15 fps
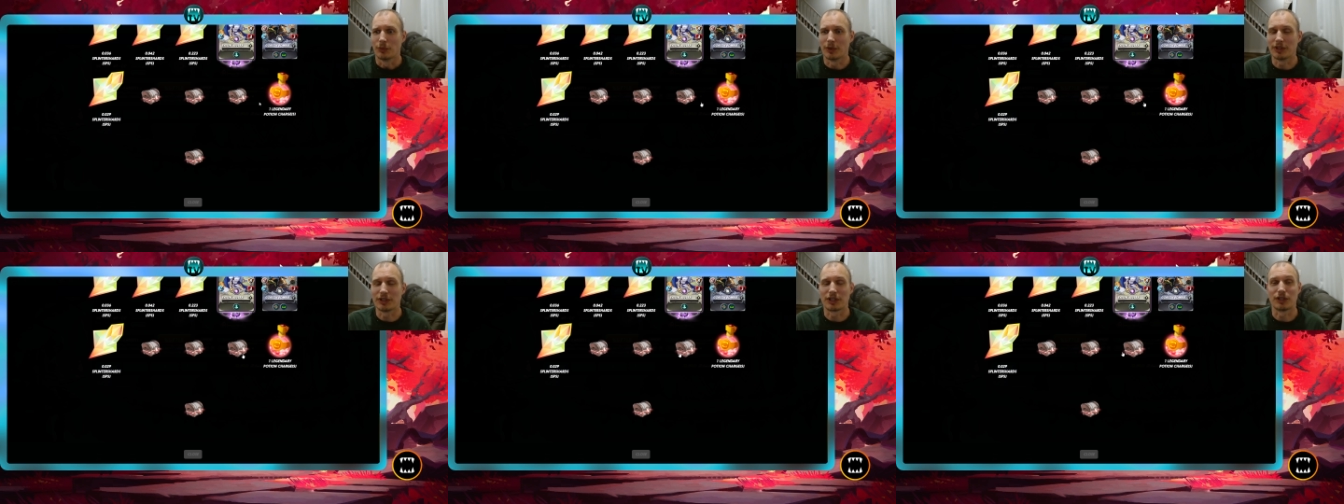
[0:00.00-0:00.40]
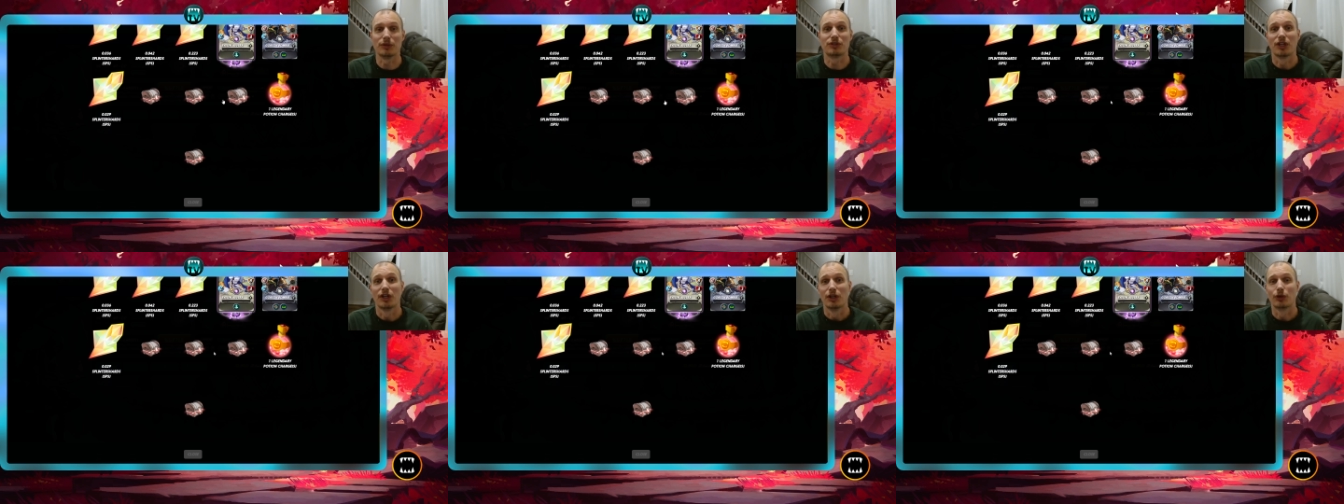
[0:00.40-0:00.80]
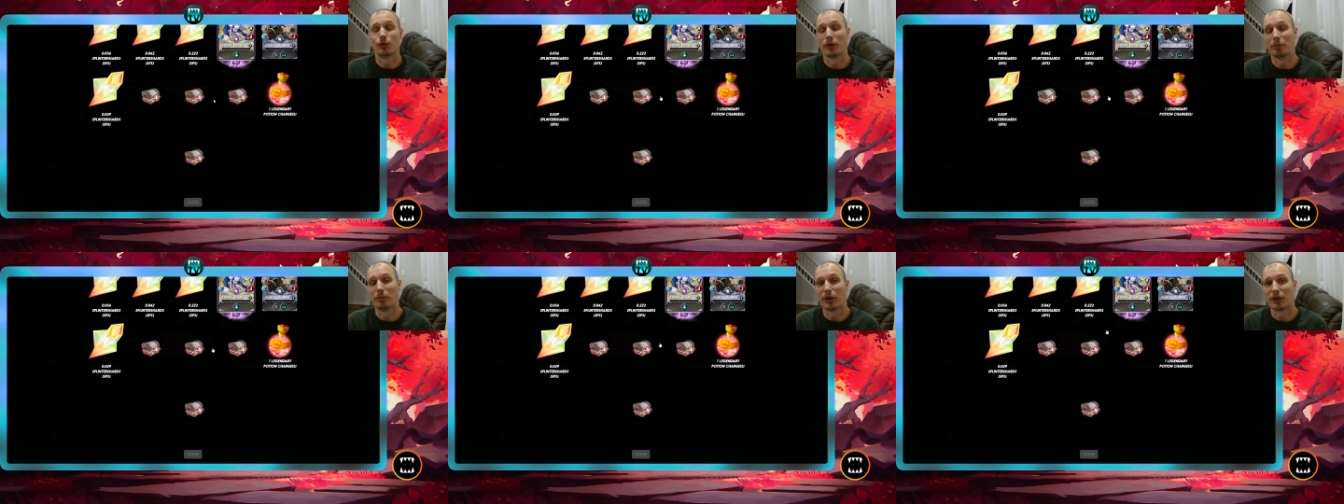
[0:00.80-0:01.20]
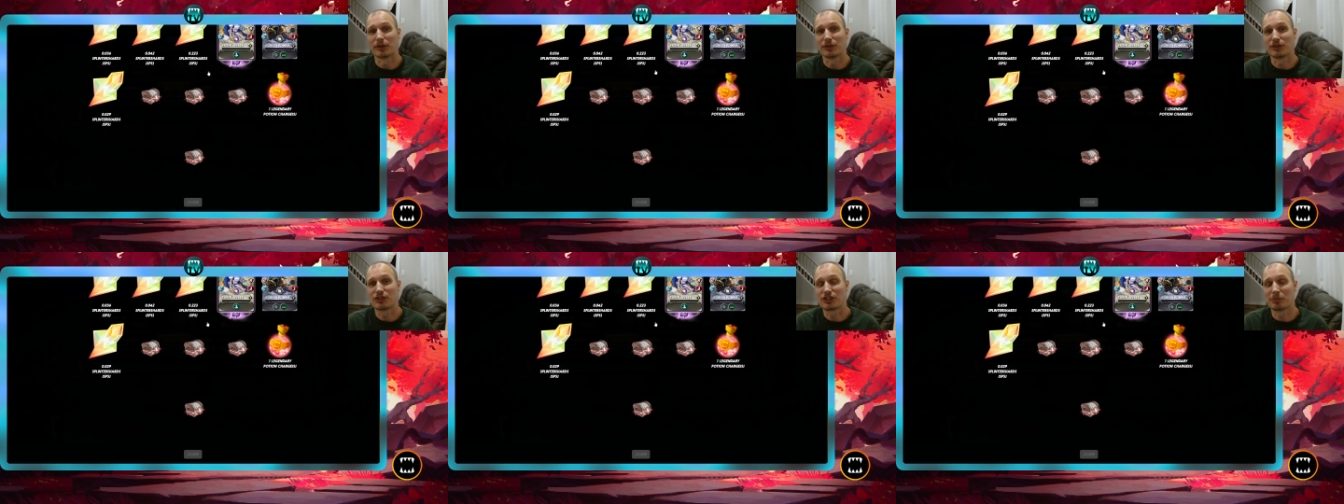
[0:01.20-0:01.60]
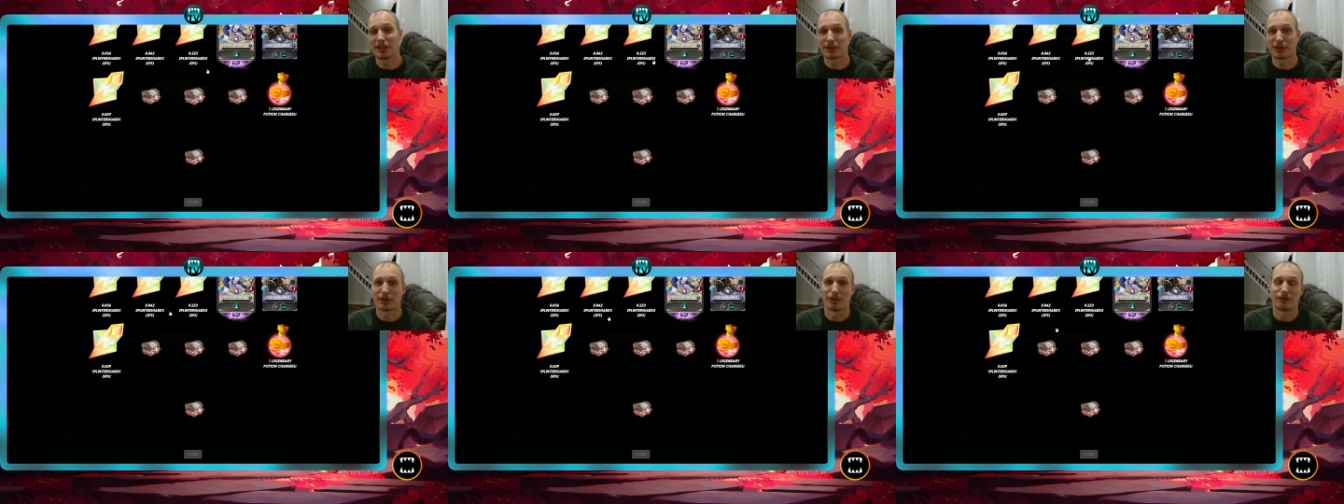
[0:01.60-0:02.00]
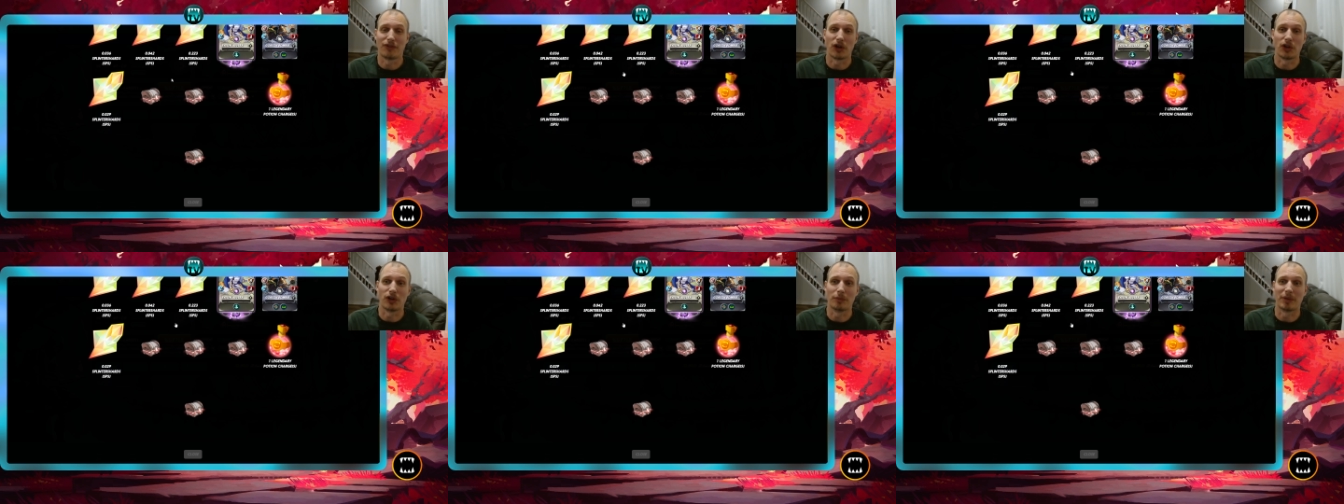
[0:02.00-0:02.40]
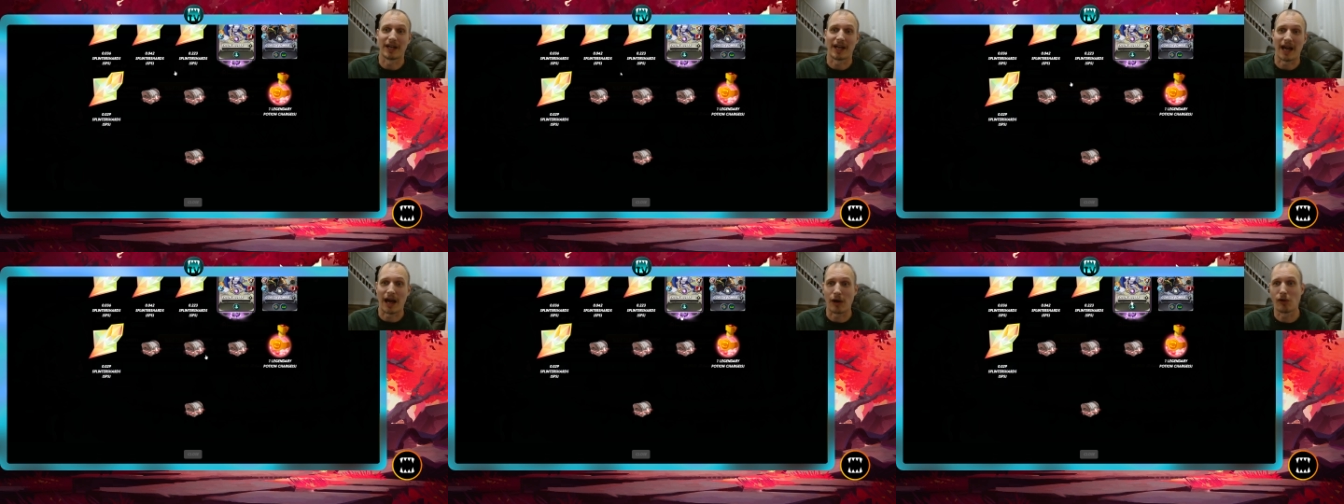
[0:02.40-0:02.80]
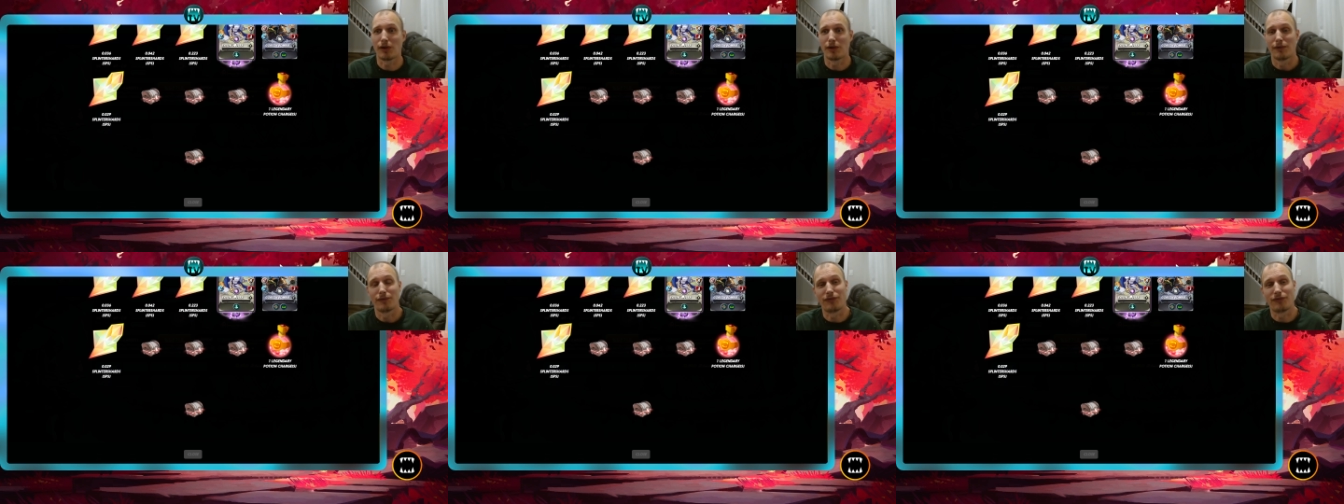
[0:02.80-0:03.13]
when you can use Grimbard and Smith, followed by Owl,